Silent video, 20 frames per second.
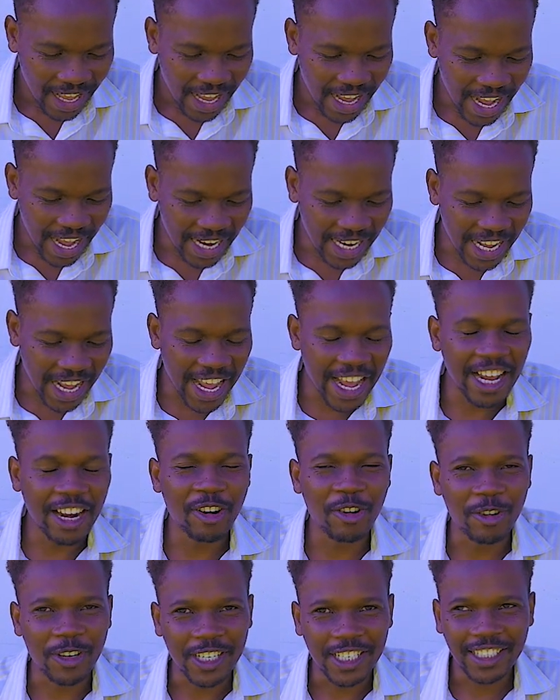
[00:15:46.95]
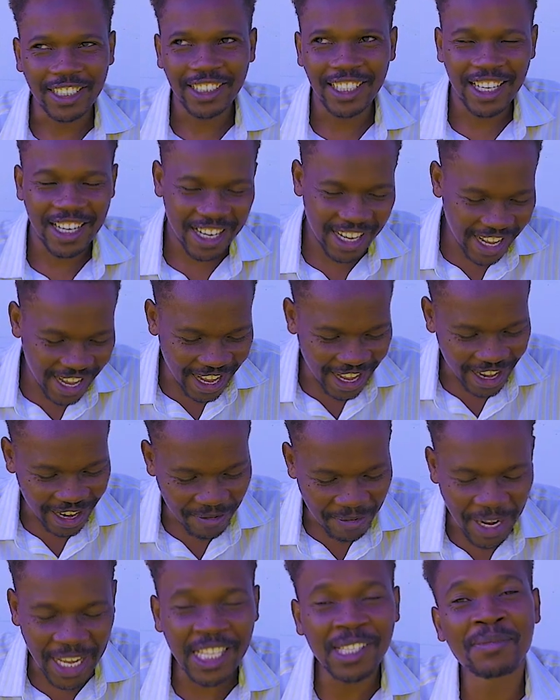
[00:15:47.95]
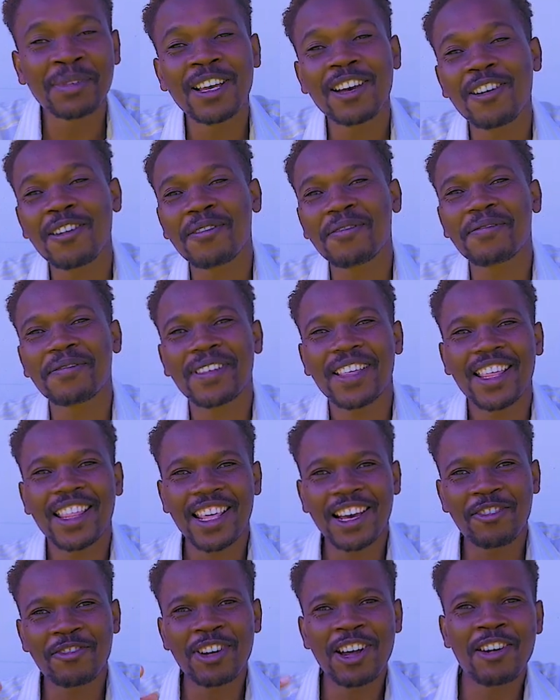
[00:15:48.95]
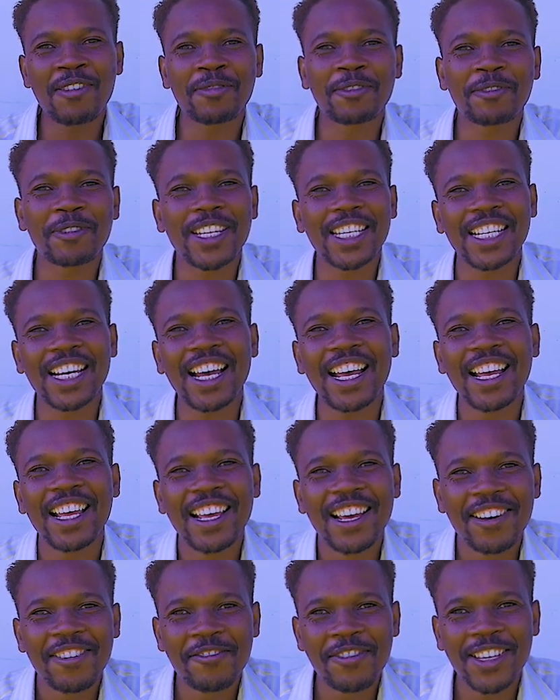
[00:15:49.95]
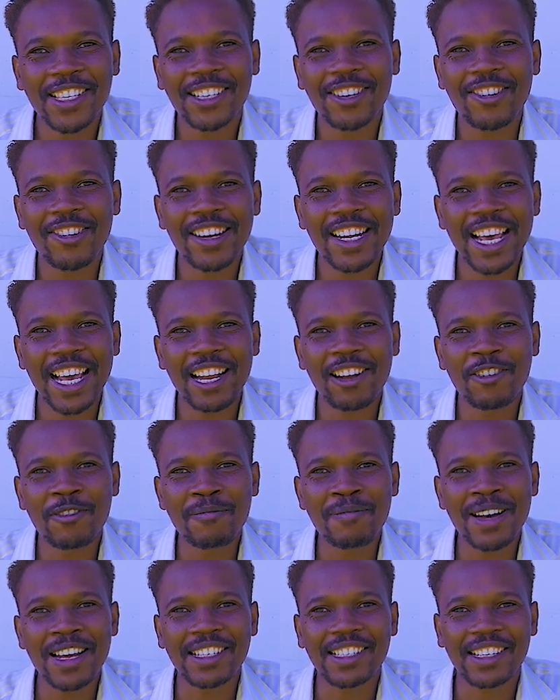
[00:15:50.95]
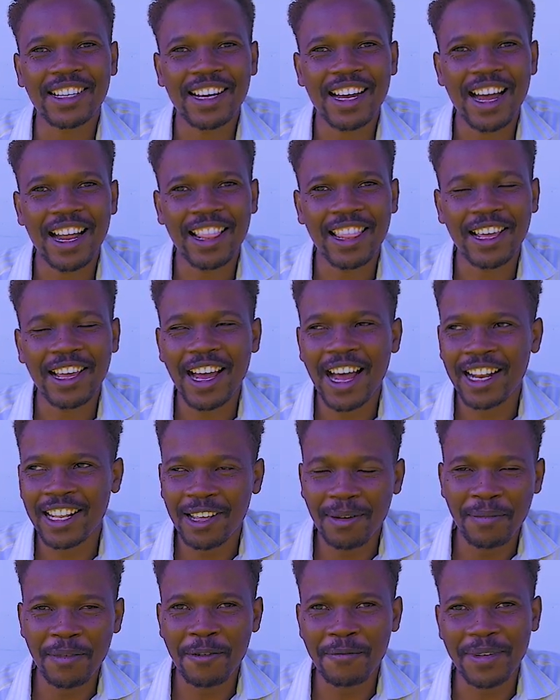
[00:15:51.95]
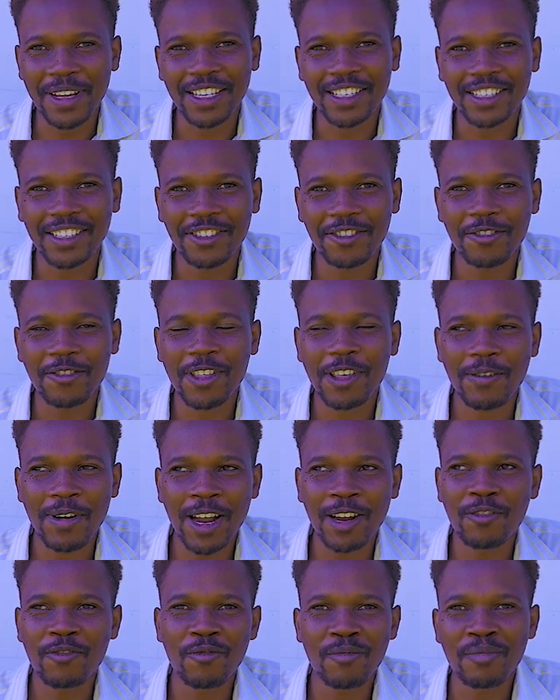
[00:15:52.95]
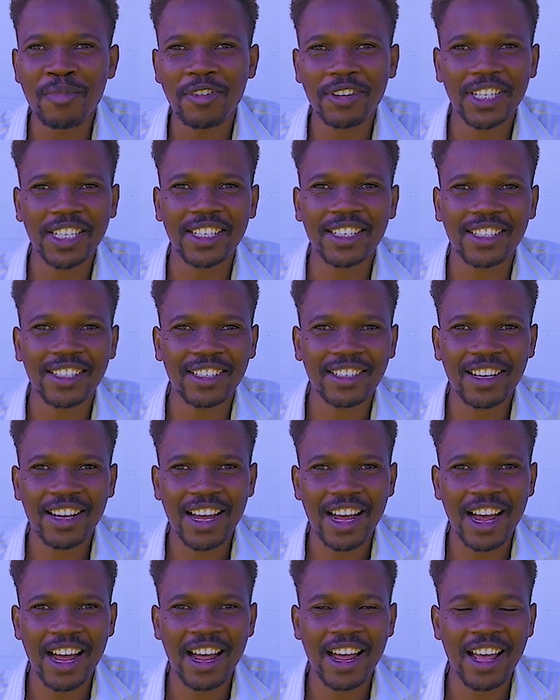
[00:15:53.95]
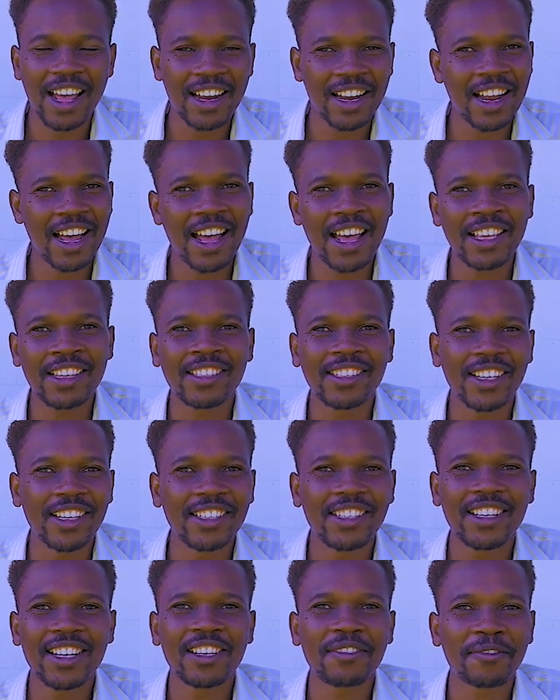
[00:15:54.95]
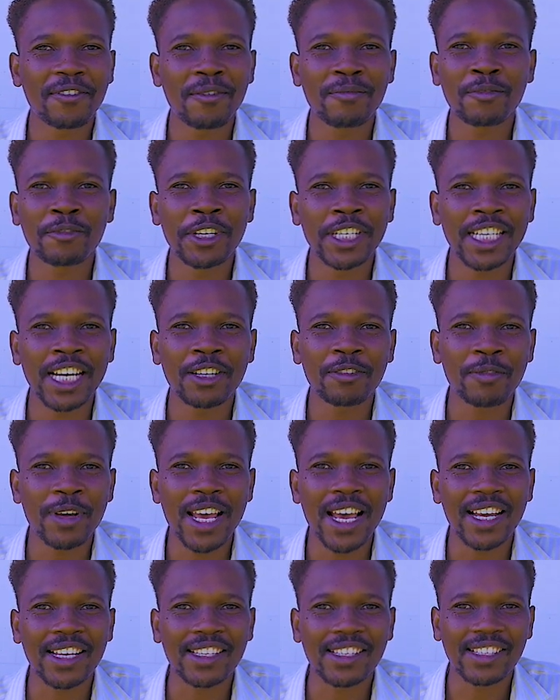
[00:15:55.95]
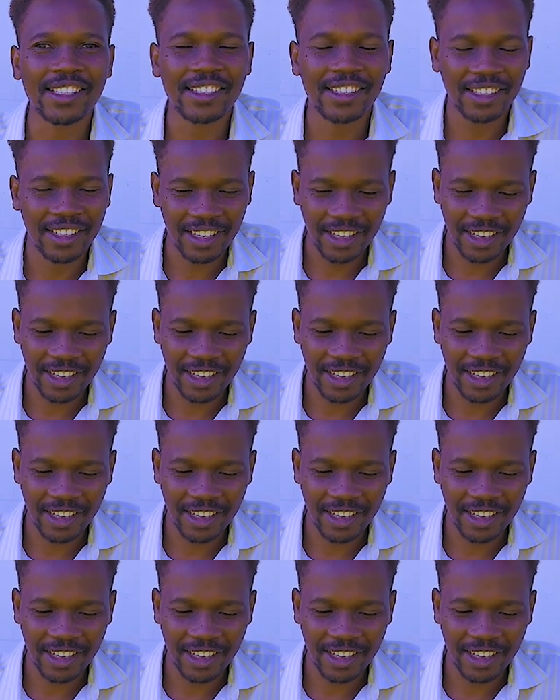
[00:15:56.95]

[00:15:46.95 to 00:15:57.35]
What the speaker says: and Elon. Reminds me of the owner of Twitter, who is called Elon Musk at the moment. The one who bought it and changed it from Twitter to X.